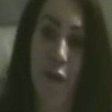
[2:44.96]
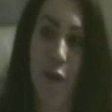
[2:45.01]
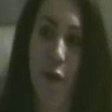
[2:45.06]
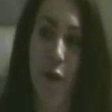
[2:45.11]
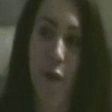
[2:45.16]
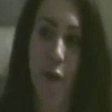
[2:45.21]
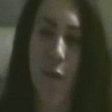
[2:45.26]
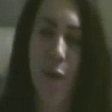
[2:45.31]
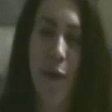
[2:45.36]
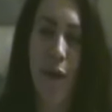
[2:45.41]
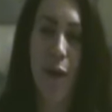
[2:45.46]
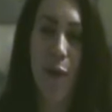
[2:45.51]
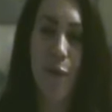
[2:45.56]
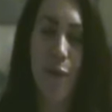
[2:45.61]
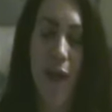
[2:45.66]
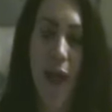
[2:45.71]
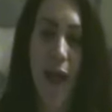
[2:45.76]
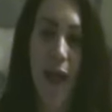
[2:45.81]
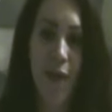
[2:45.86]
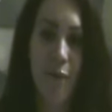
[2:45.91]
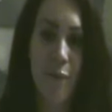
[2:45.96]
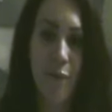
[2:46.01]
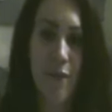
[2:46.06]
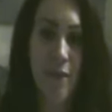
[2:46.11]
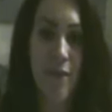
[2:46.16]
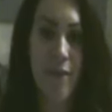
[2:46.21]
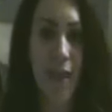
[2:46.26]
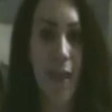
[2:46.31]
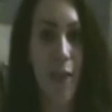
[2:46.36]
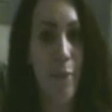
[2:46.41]
so we kind of
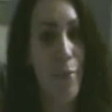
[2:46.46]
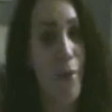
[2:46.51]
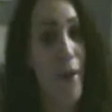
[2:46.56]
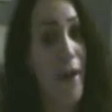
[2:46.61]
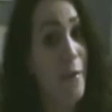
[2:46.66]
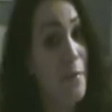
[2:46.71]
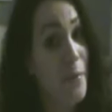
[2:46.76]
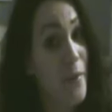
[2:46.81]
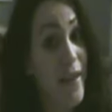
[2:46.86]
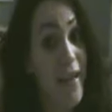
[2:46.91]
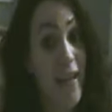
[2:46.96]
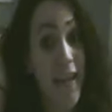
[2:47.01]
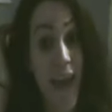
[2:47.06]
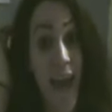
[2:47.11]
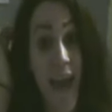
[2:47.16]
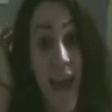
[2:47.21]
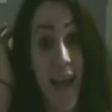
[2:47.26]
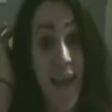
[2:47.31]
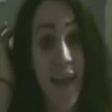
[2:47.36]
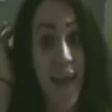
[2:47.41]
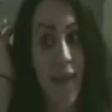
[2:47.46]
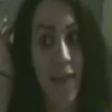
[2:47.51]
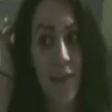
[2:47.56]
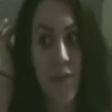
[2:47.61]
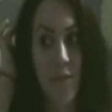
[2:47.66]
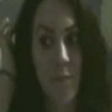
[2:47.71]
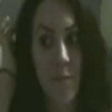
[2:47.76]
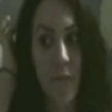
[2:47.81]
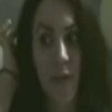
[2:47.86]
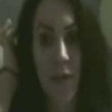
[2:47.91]
want to celebrate it, but again
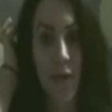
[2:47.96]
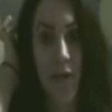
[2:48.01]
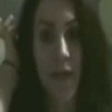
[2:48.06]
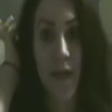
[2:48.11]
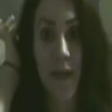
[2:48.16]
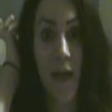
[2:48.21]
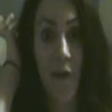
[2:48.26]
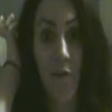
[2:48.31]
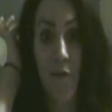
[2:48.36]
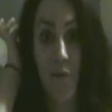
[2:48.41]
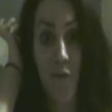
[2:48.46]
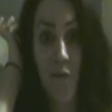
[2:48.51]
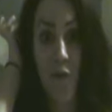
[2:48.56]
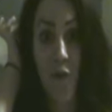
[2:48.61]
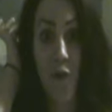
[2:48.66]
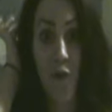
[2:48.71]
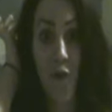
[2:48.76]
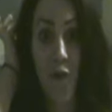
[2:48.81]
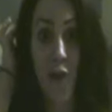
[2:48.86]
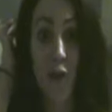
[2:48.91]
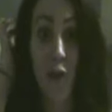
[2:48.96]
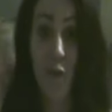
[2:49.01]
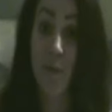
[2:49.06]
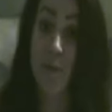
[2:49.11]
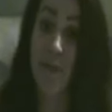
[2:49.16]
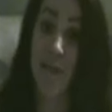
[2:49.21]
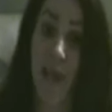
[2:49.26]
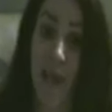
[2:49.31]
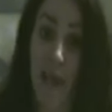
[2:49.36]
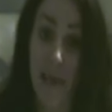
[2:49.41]
it'll just be looking out for the
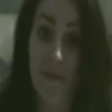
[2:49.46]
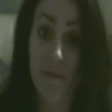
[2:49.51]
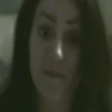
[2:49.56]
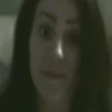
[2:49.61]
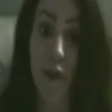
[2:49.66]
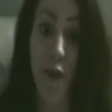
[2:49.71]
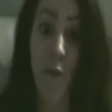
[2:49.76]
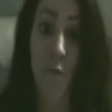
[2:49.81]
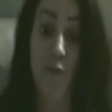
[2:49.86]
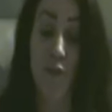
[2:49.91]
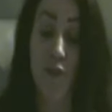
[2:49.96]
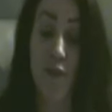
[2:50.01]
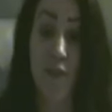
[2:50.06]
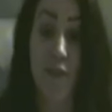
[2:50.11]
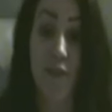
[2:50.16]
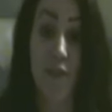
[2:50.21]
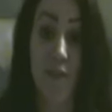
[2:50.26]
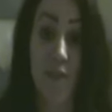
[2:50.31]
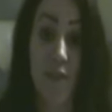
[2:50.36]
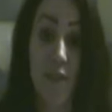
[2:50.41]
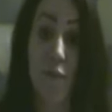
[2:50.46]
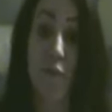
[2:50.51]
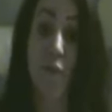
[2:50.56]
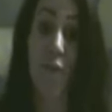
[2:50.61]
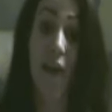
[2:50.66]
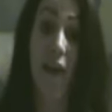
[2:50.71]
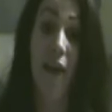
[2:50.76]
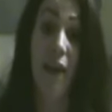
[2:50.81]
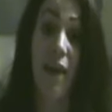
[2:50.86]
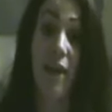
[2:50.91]
lowest calorie options to
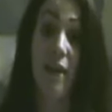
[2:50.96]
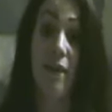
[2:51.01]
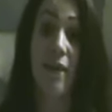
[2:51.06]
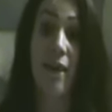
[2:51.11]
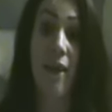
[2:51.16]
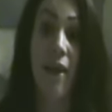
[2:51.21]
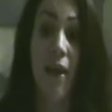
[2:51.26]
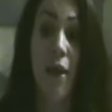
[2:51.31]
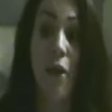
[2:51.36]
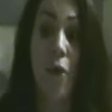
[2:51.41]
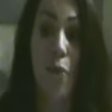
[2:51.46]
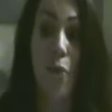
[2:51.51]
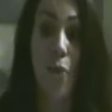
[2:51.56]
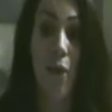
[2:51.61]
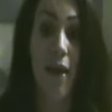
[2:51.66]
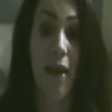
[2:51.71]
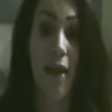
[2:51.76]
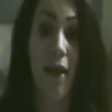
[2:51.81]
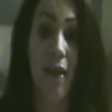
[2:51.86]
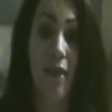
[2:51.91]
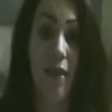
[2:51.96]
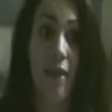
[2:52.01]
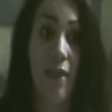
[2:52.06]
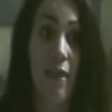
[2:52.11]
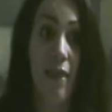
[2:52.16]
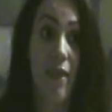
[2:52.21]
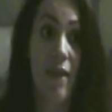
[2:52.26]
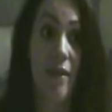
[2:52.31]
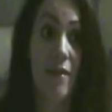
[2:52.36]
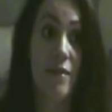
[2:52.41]
fit in with,
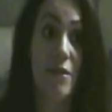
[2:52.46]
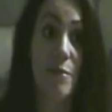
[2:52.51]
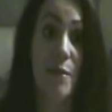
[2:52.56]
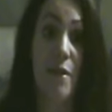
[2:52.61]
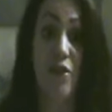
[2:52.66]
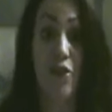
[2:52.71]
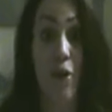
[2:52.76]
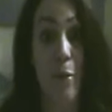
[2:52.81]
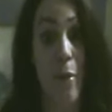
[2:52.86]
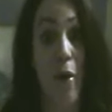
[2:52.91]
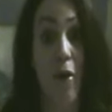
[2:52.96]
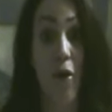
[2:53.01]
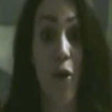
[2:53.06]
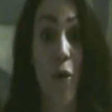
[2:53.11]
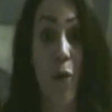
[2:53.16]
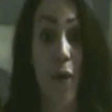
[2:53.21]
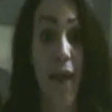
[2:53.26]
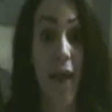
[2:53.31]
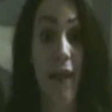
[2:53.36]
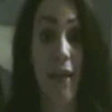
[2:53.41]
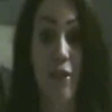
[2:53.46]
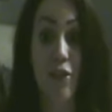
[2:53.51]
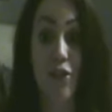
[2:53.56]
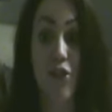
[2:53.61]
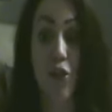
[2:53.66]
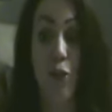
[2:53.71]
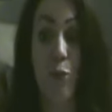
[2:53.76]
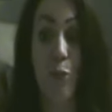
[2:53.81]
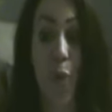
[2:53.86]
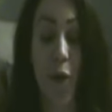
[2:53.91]
to make sure I'm not eating
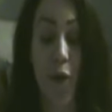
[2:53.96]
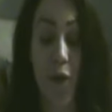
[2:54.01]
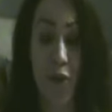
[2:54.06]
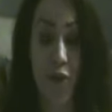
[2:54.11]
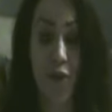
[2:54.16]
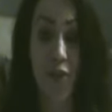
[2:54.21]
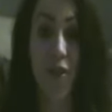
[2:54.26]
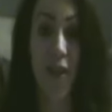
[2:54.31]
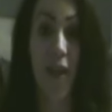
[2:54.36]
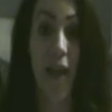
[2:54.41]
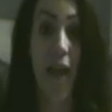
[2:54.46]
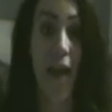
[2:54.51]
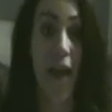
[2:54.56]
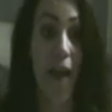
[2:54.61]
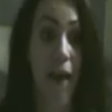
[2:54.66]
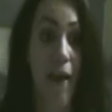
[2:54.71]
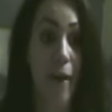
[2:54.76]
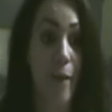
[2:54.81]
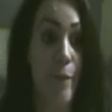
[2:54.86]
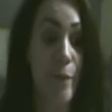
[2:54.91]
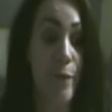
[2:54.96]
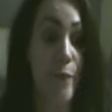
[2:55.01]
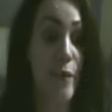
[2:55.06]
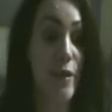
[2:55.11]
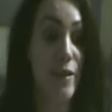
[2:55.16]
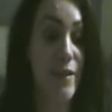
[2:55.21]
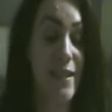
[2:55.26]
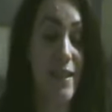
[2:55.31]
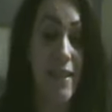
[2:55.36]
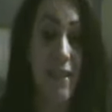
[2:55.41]
too much,
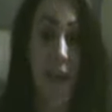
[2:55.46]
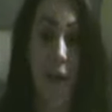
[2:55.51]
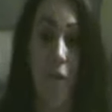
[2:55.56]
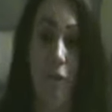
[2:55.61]
because